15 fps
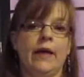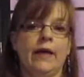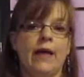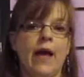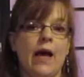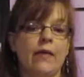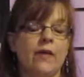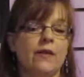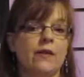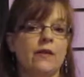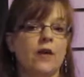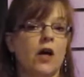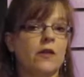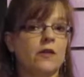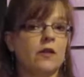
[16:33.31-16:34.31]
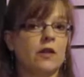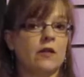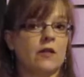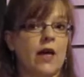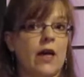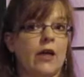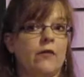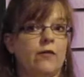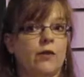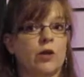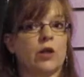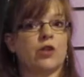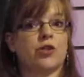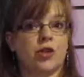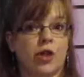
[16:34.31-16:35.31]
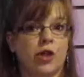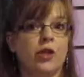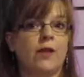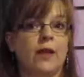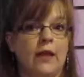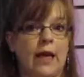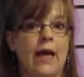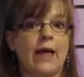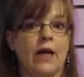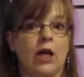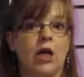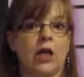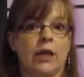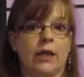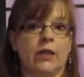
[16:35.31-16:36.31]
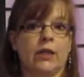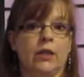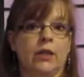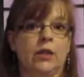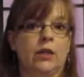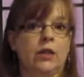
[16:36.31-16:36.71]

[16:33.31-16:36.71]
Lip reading: Now, this is also the sign for turn the light on.